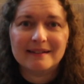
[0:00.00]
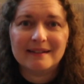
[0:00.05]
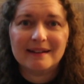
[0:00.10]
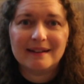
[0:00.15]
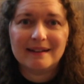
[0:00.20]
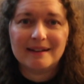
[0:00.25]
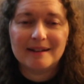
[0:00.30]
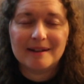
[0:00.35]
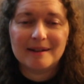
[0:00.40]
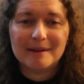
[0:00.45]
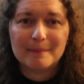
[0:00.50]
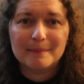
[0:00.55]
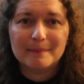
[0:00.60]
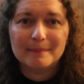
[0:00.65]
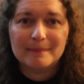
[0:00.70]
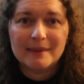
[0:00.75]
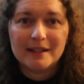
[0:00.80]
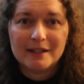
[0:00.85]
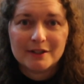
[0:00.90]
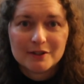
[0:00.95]

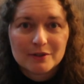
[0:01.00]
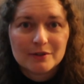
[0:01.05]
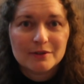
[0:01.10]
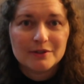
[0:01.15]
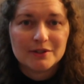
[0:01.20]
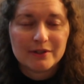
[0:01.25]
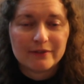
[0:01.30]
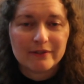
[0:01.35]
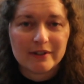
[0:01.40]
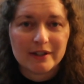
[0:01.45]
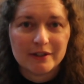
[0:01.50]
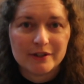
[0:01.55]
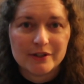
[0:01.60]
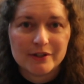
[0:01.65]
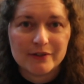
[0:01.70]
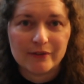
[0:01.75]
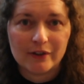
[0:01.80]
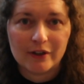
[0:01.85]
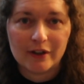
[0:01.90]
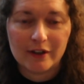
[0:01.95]
um, exclusive
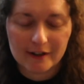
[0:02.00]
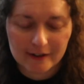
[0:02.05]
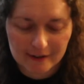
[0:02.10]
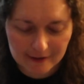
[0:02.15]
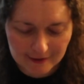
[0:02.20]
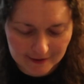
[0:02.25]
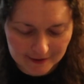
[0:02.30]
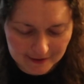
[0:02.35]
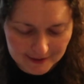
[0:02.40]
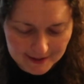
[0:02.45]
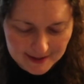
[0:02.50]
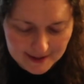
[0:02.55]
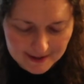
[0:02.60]
ears for her.